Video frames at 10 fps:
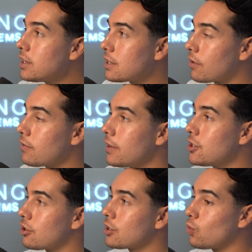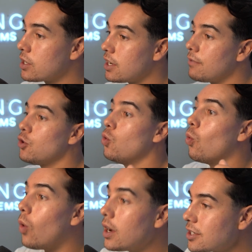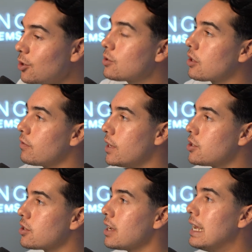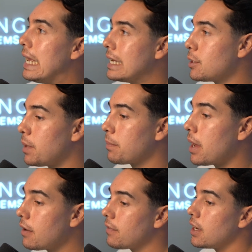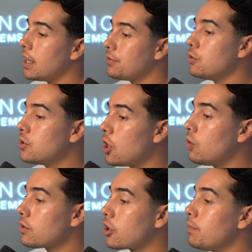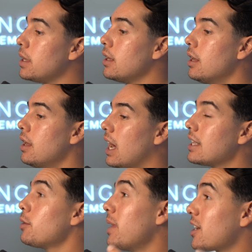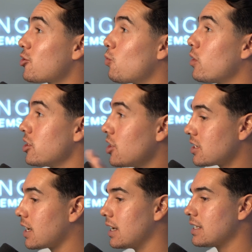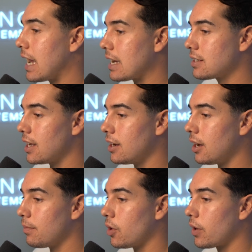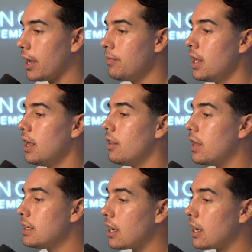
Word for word: these different features, which if you want to use all the features is a big benefit. If you don't, could be a little bit extra work just to get a task set up, okay? Then